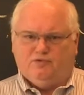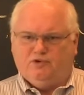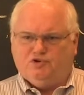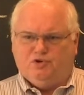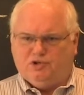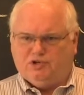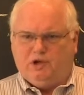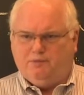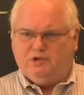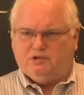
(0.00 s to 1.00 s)
for insurance
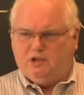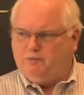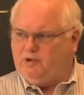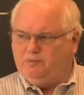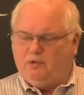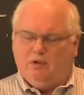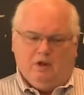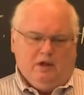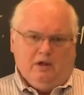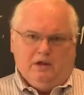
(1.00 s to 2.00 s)
companies and other people.
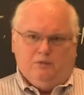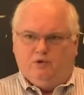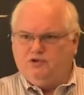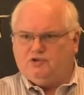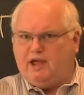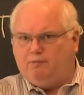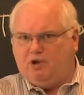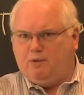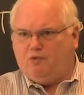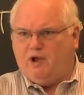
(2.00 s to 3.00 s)
We used to have them
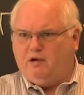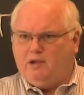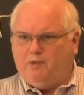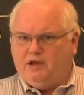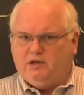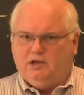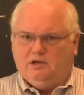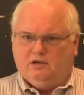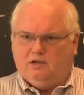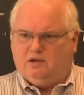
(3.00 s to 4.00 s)
come around MIT
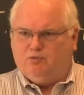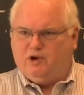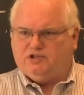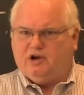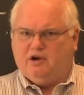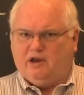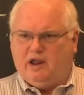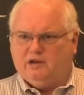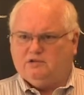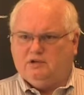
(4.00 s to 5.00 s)
to the compressed air
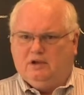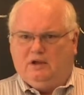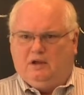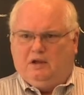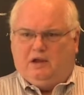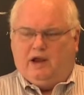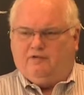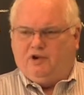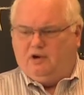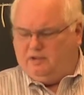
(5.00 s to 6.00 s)
tanks.
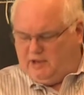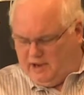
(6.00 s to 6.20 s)
Every year they'd